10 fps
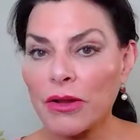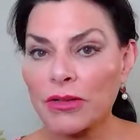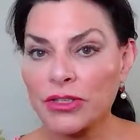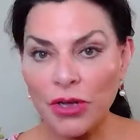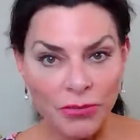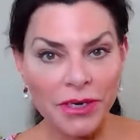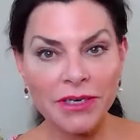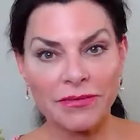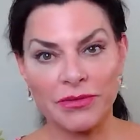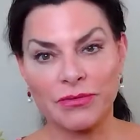so many
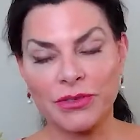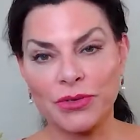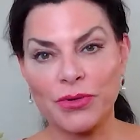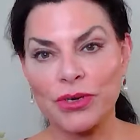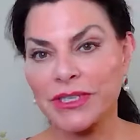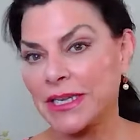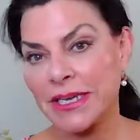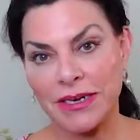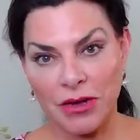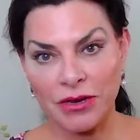different resorts
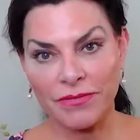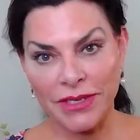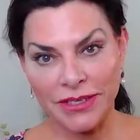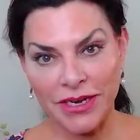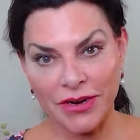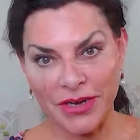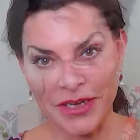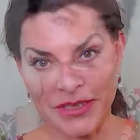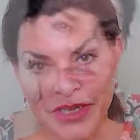in all of these areas.